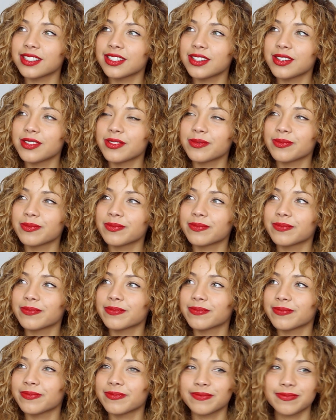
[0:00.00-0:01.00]

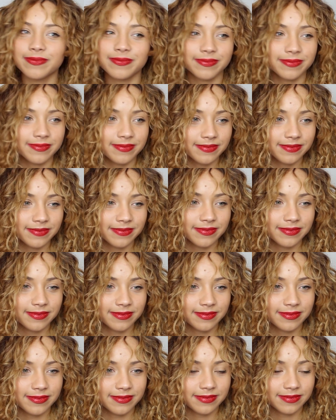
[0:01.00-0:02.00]

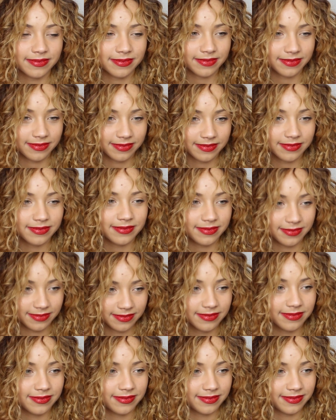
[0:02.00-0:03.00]

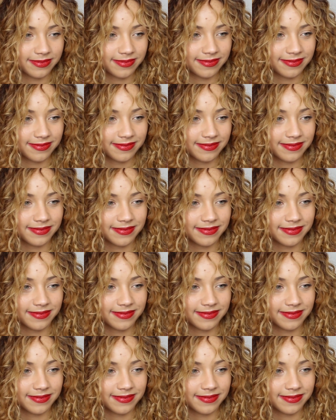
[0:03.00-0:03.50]
The person shown says nothing.